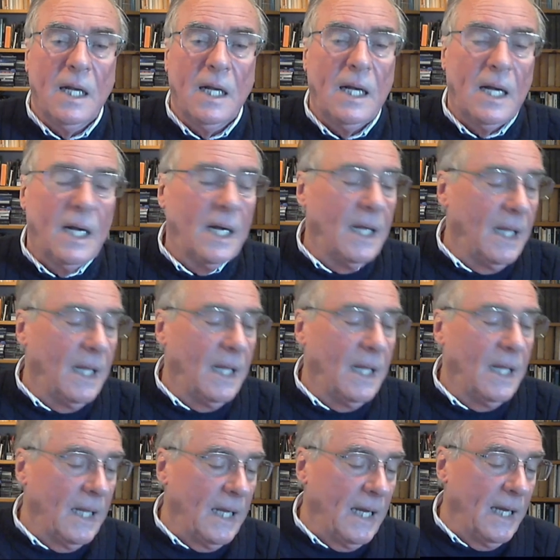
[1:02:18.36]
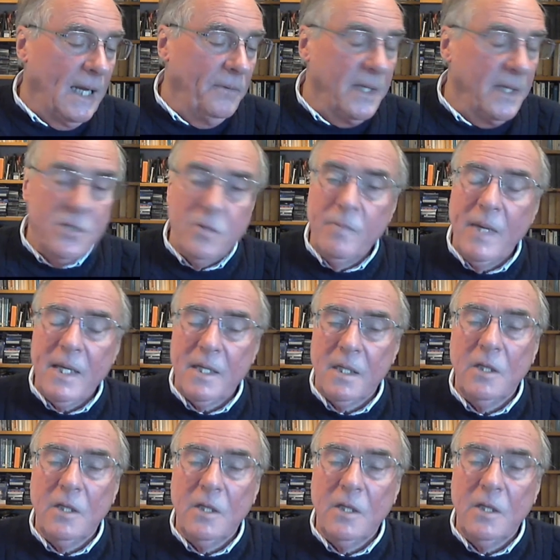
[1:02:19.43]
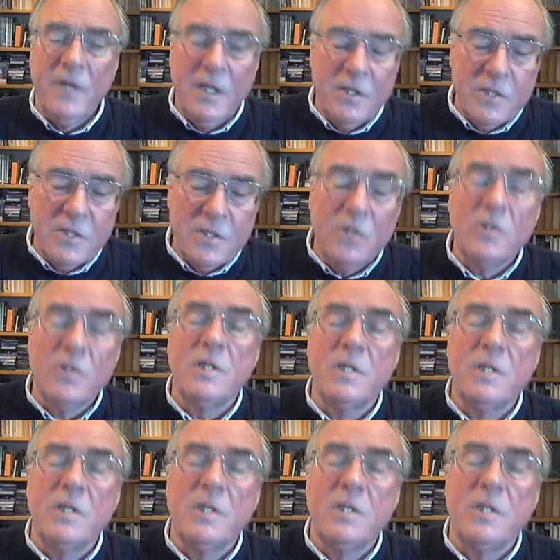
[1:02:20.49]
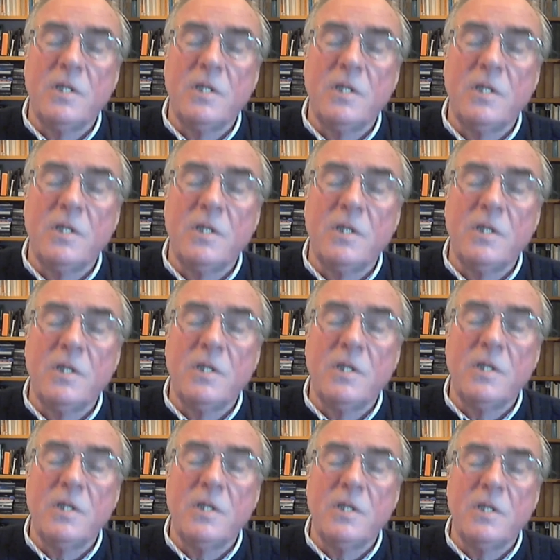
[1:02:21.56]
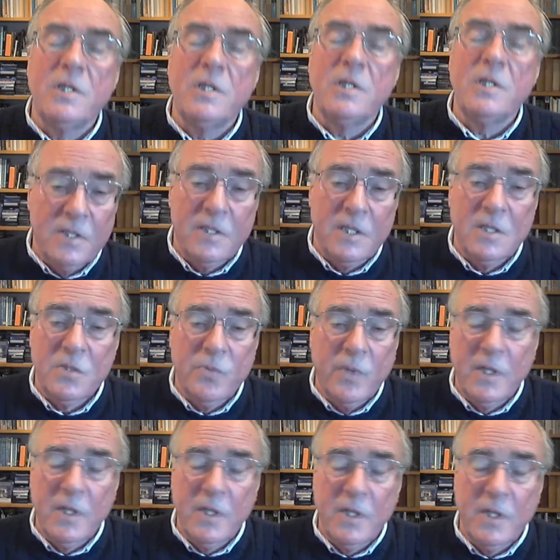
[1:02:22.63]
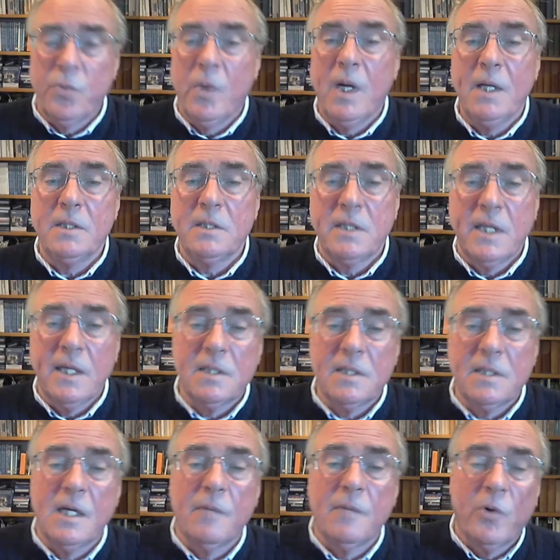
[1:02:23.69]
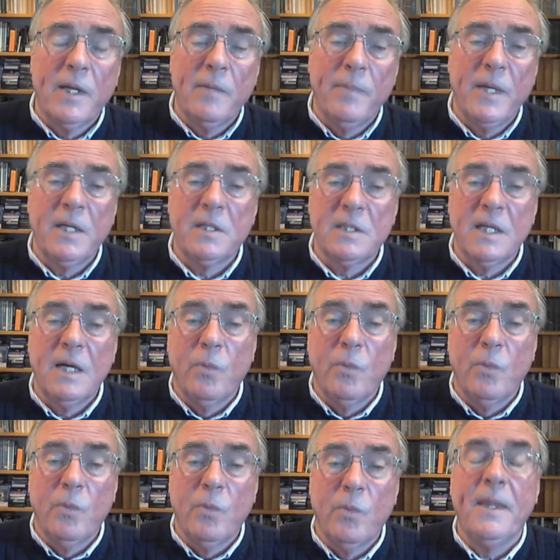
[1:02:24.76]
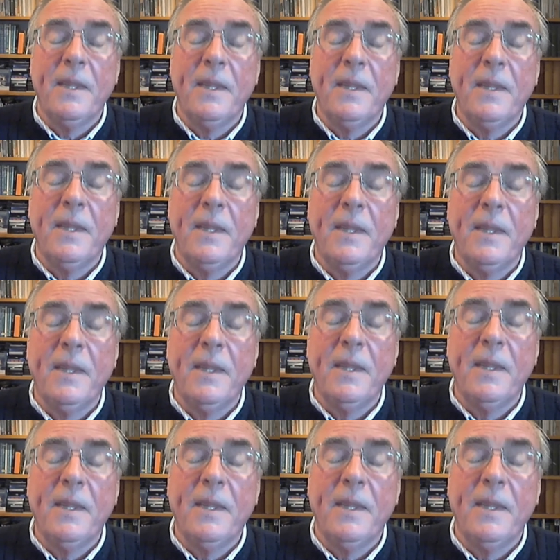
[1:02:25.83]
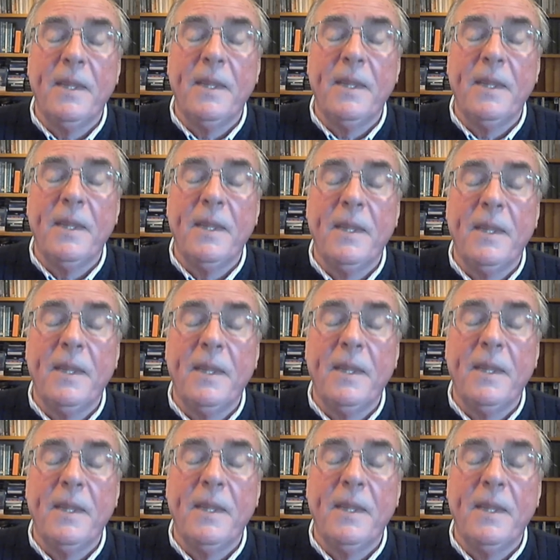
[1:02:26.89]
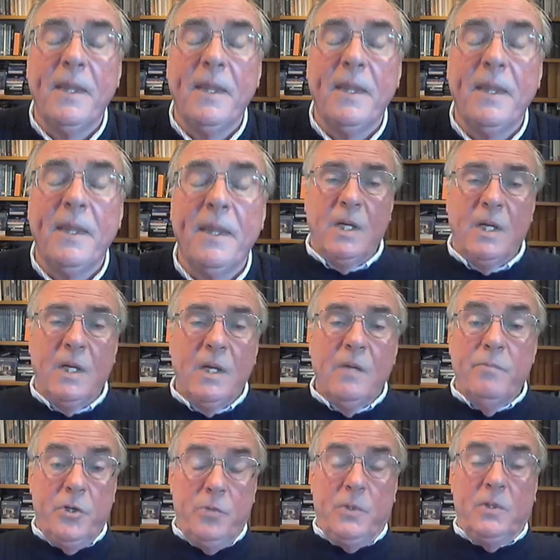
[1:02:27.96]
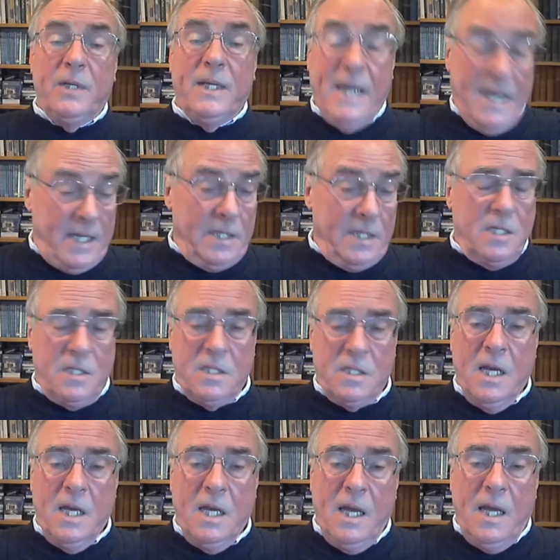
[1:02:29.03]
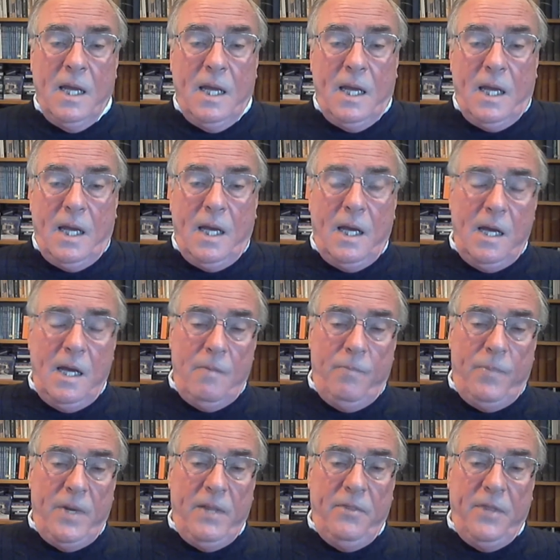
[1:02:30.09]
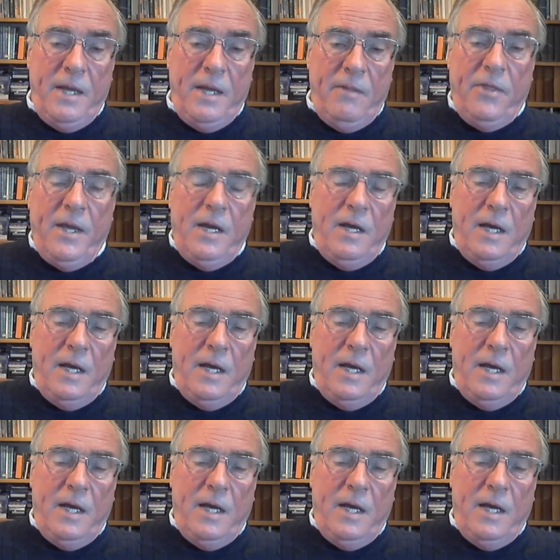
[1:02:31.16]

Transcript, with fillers: Uh, and they do make a lot of those noise, but they do make a lot of those noises, which winds the ants up quite a bit when they're breaking out of the um, pupal case uh, but they're they're